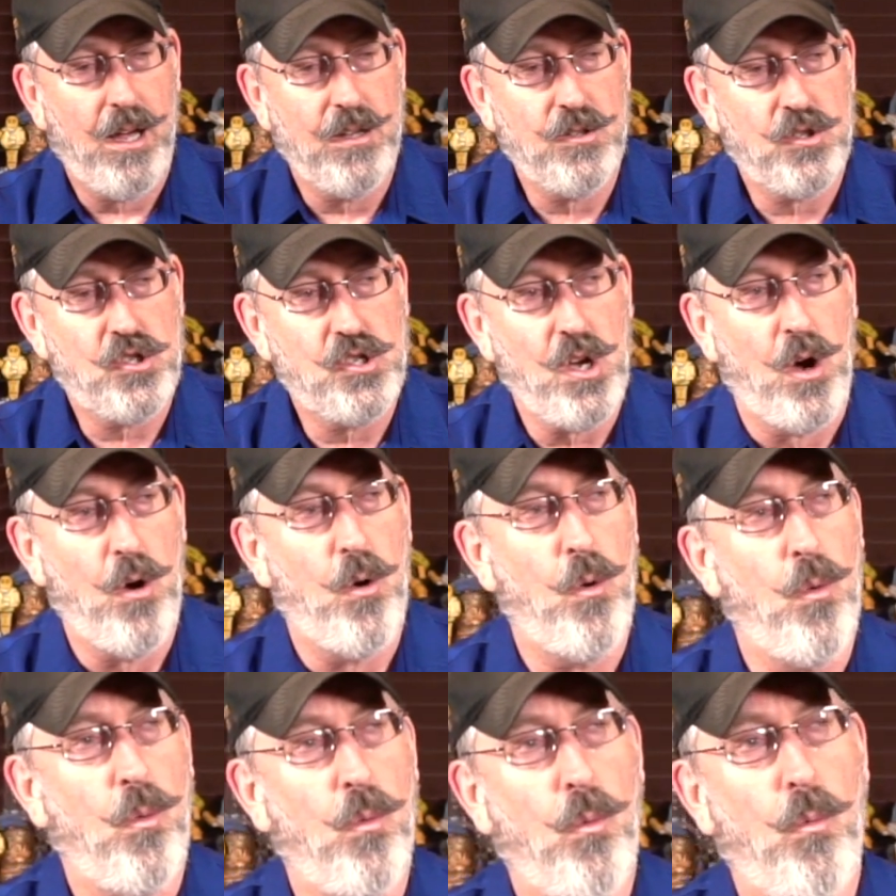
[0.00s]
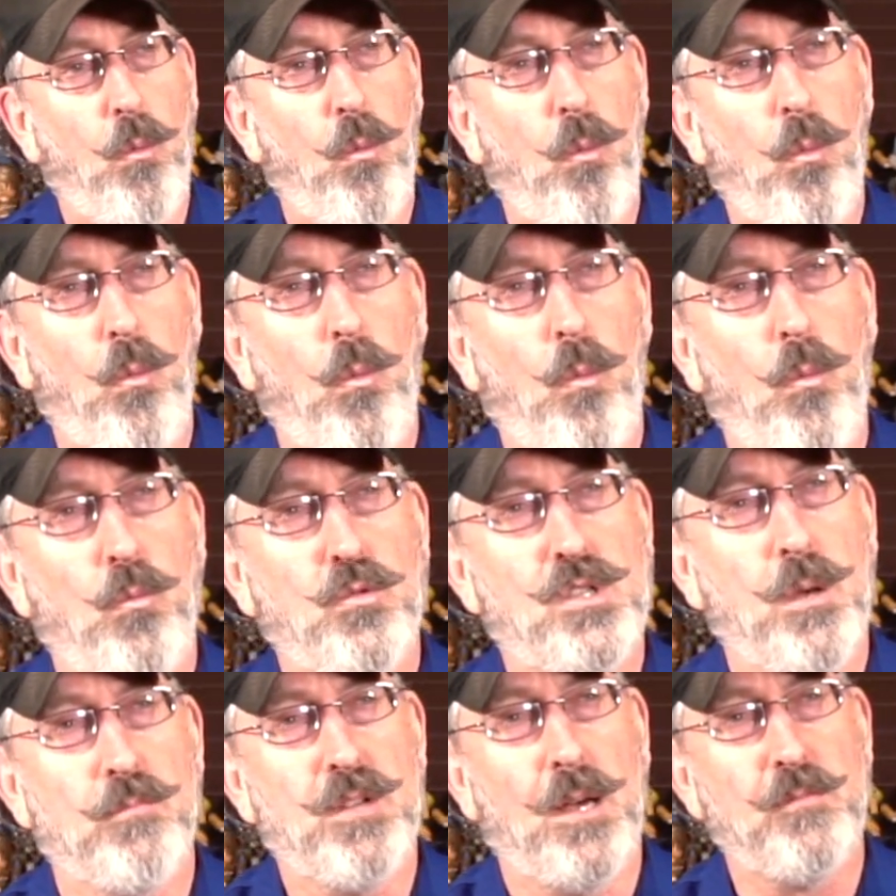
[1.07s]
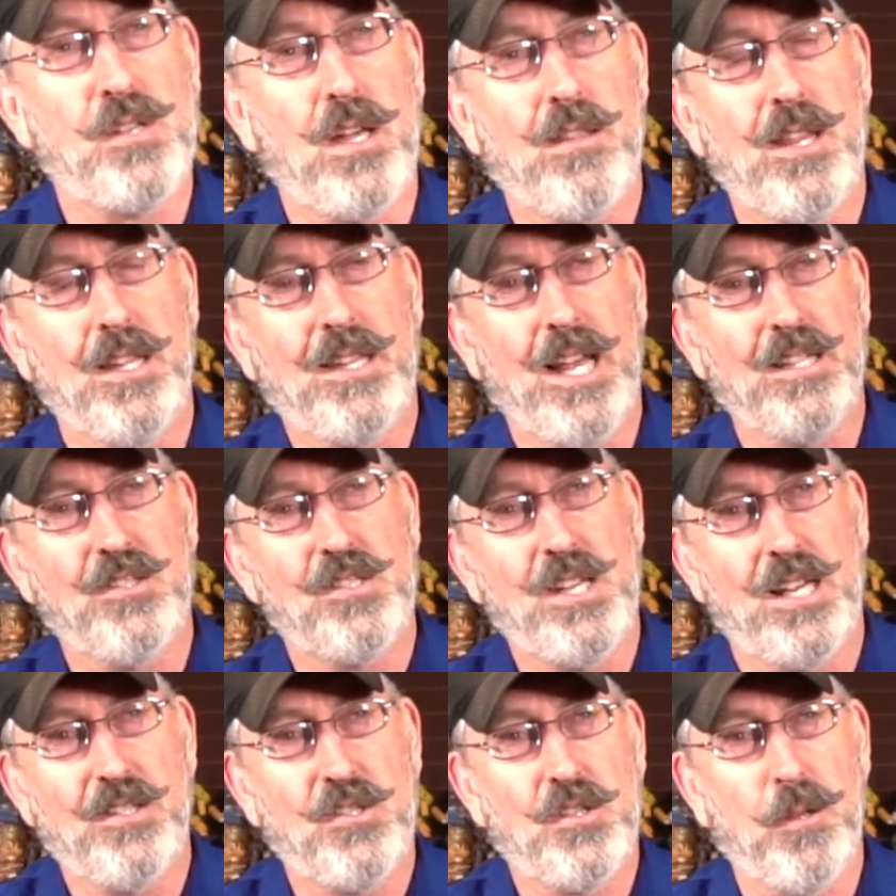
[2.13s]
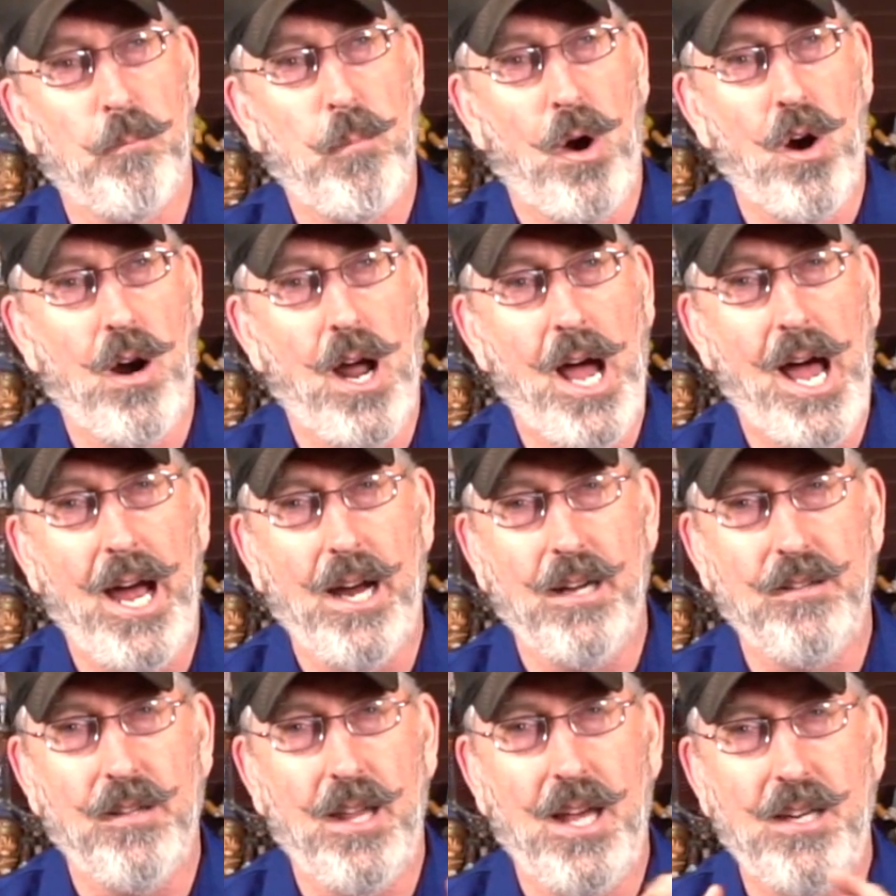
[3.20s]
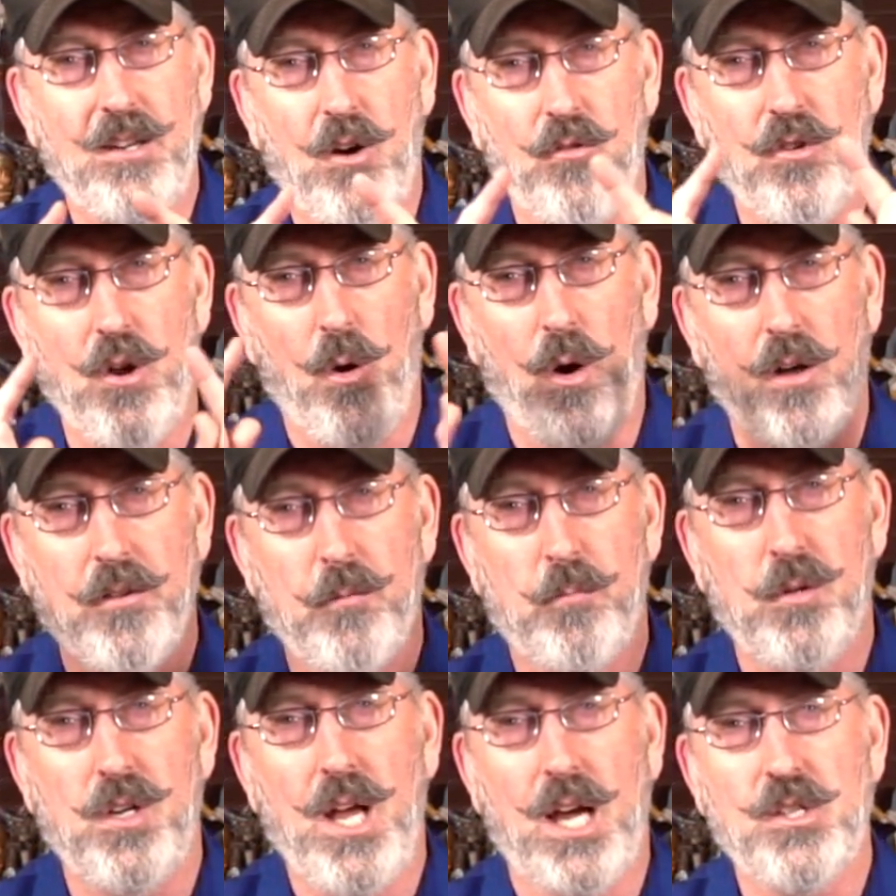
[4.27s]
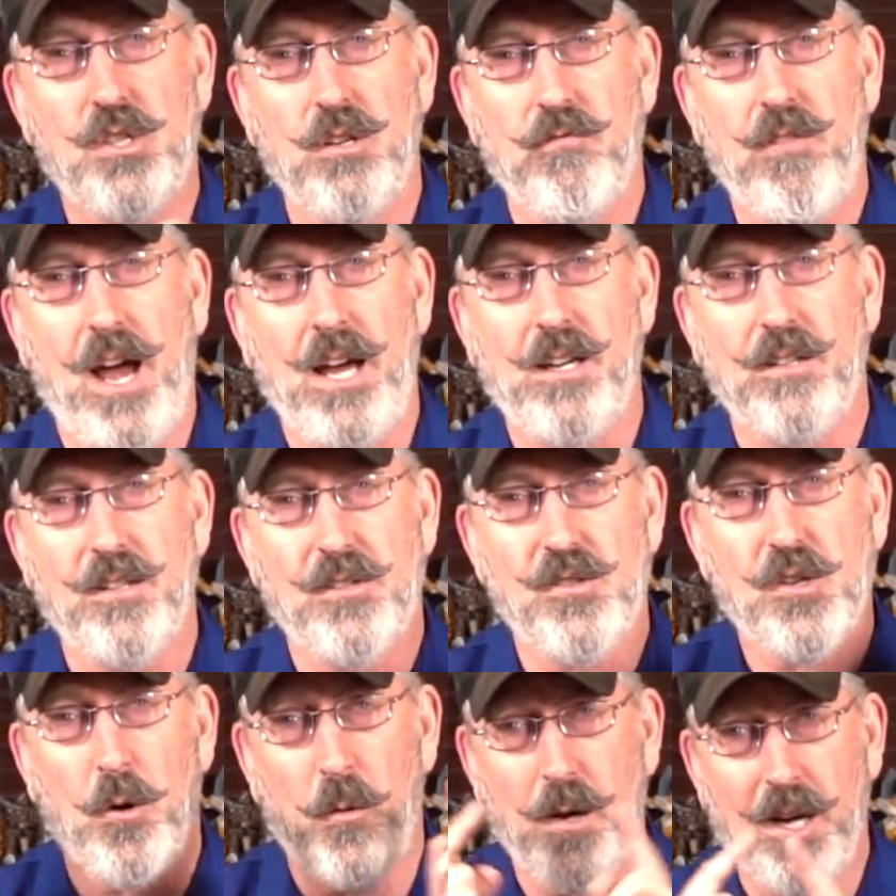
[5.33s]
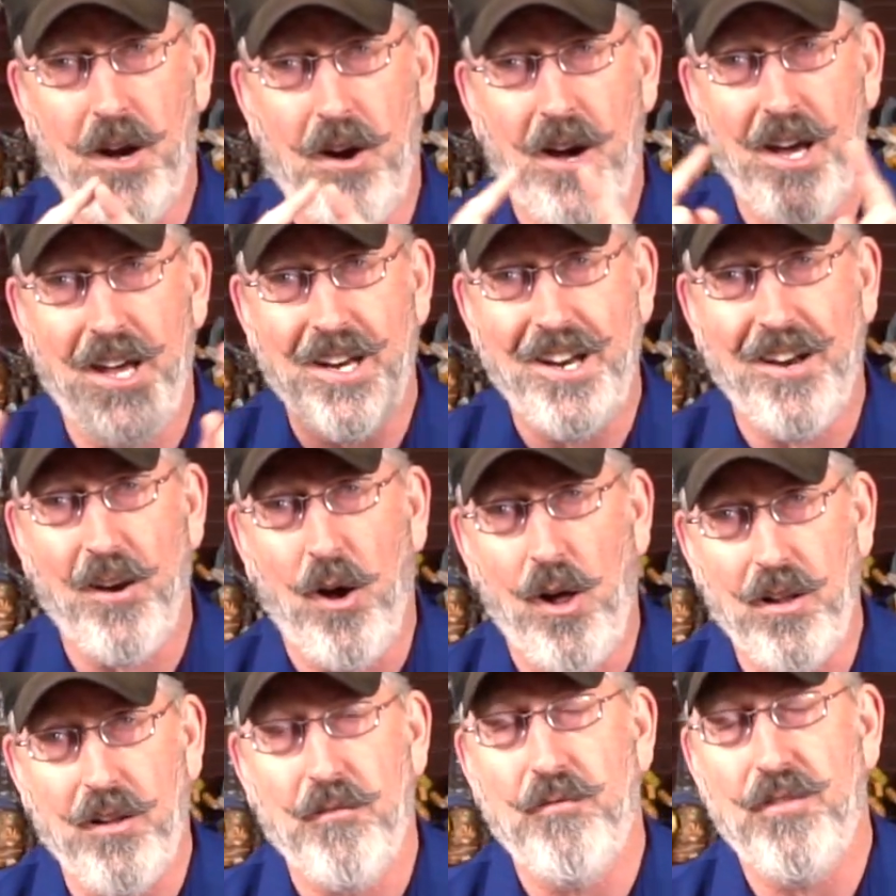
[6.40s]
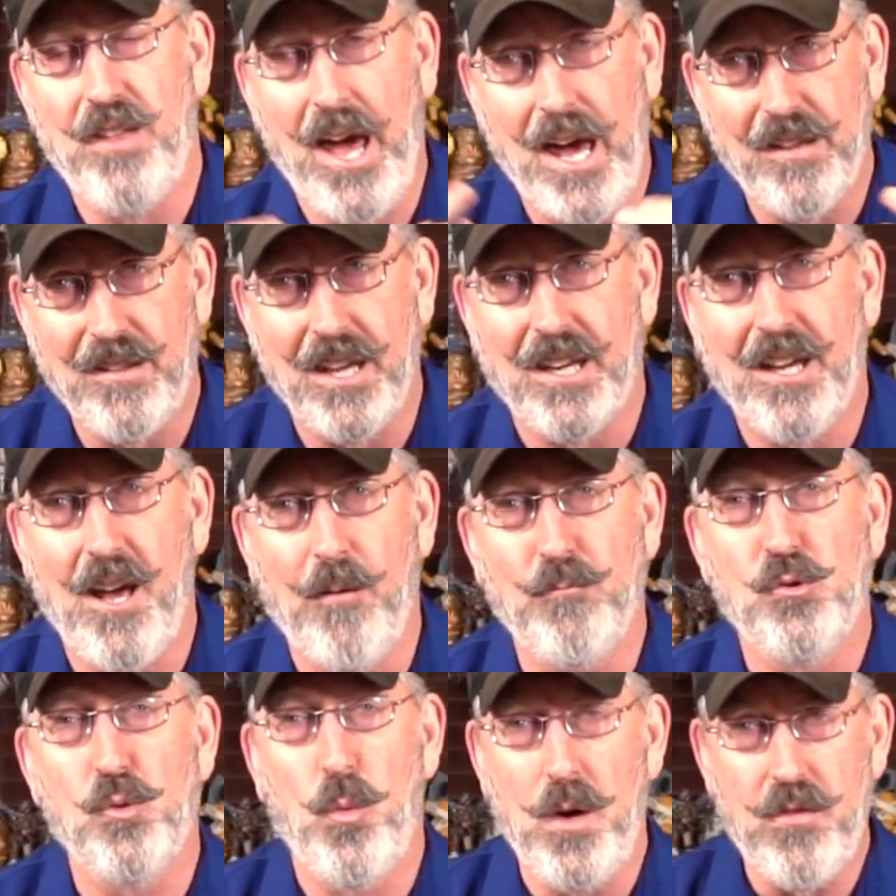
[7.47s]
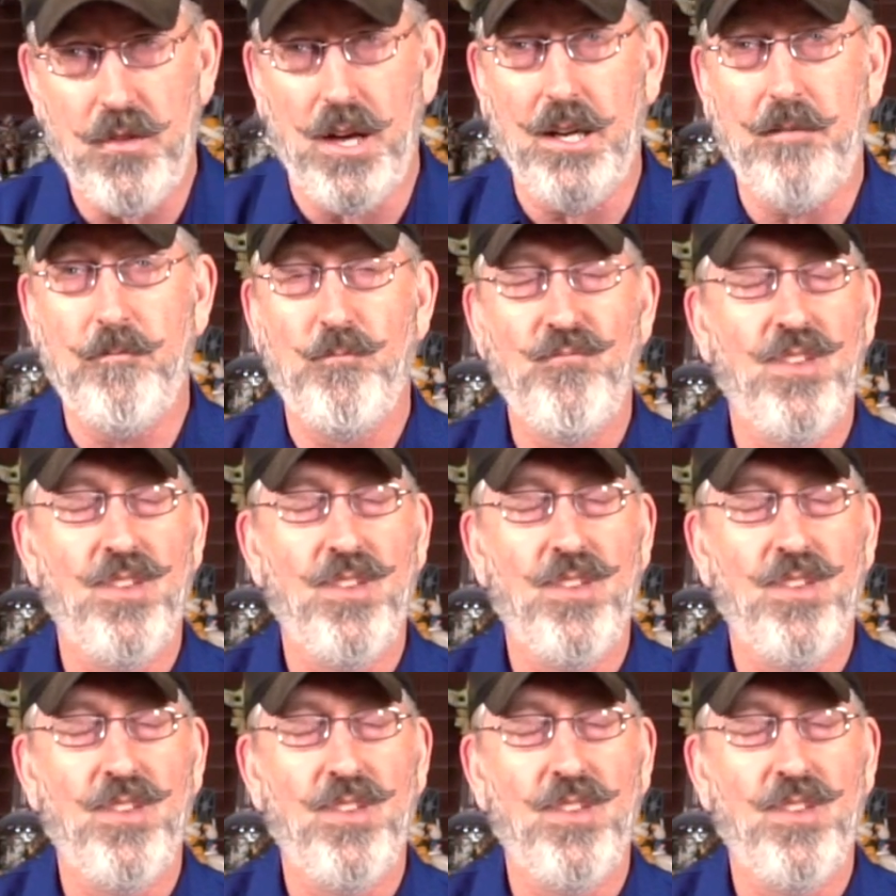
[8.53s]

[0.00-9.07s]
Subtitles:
So sometimes I think that sets the bar high, and they don't know all the production value that's going on and all of that comes with it.